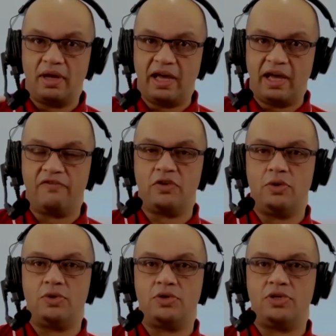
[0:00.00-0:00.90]
our
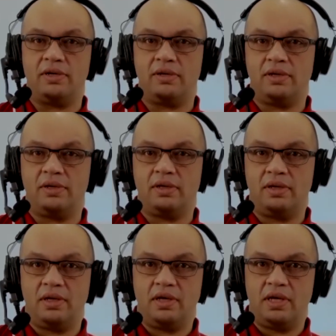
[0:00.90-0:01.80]
future.
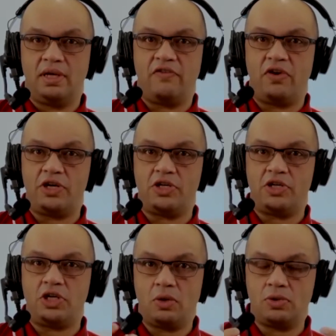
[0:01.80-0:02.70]
If I
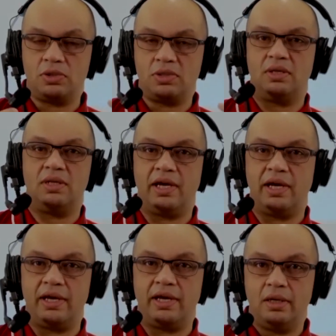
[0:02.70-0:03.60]
chose
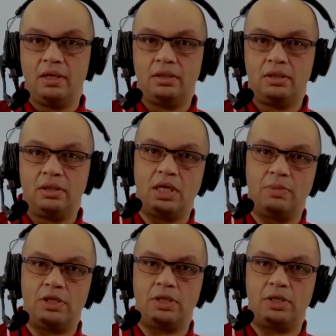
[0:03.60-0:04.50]
today to
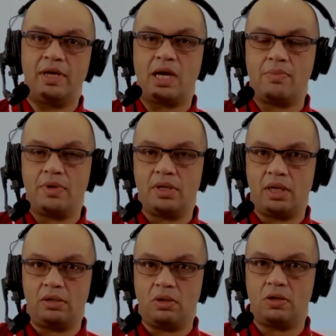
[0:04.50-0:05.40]
commit to becoming
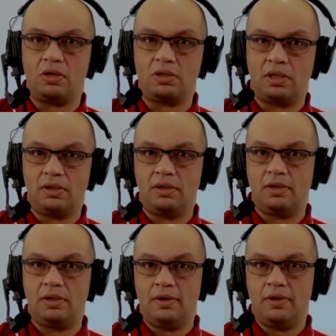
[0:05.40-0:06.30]
a doctor,
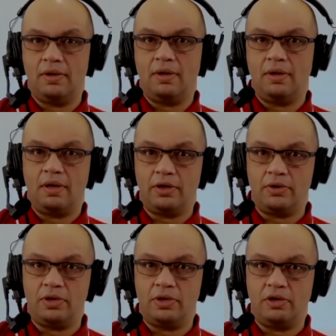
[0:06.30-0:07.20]
I
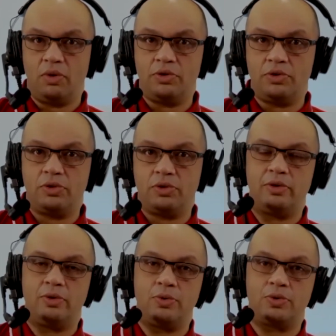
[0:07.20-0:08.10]
could enroll into
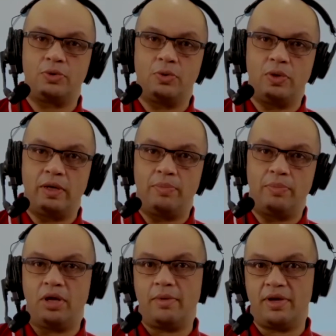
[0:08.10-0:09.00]
medical school,
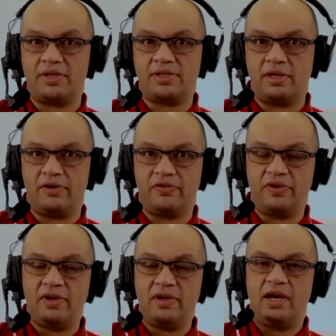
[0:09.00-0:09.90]
apply myself,
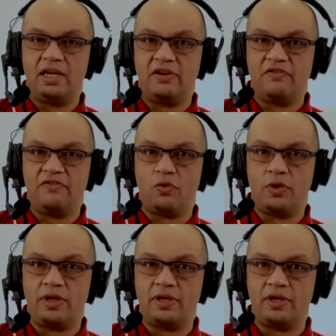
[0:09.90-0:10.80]
and in
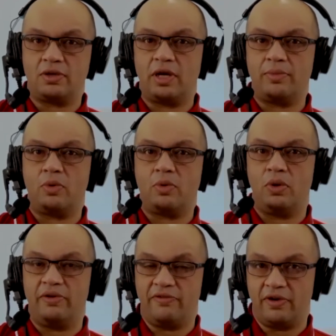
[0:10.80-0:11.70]
four years' time
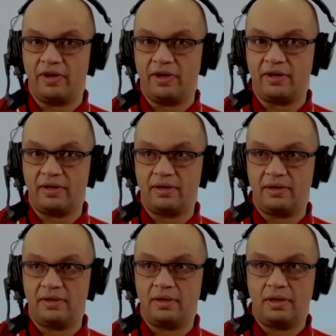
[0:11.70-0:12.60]
qualify.
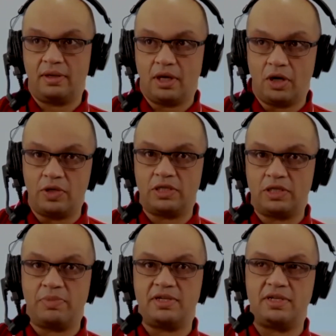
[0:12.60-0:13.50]
Only
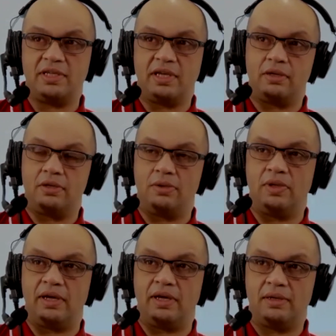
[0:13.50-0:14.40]
species that can do
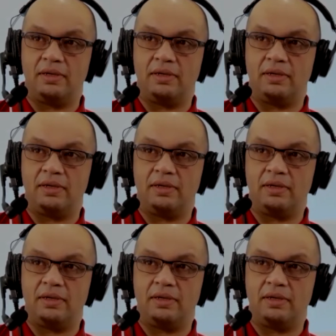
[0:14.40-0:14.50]
that.